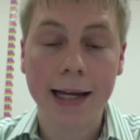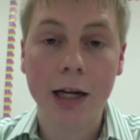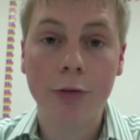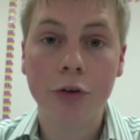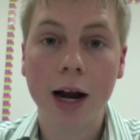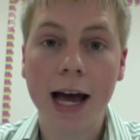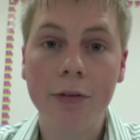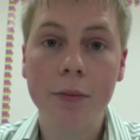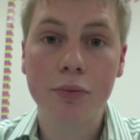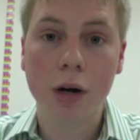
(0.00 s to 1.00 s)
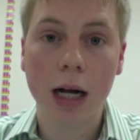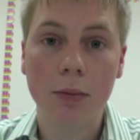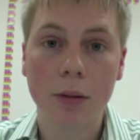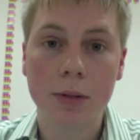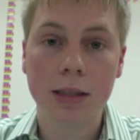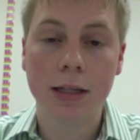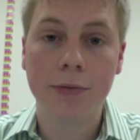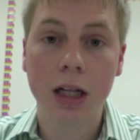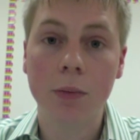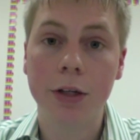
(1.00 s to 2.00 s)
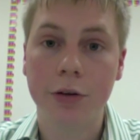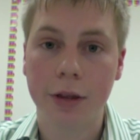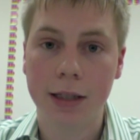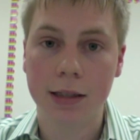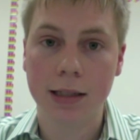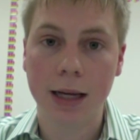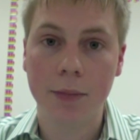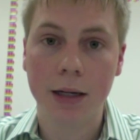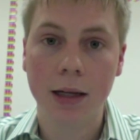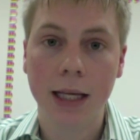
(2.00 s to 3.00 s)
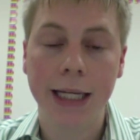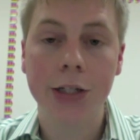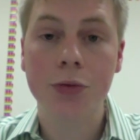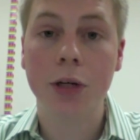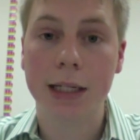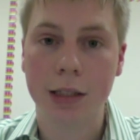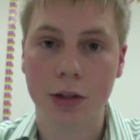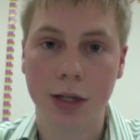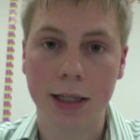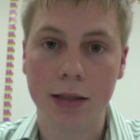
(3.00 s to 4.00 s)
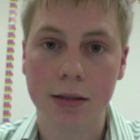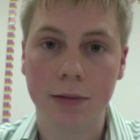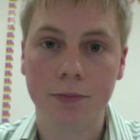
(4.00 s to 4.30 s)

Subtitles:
Now if you're having problems developing your thesis statement, here's what I suggest.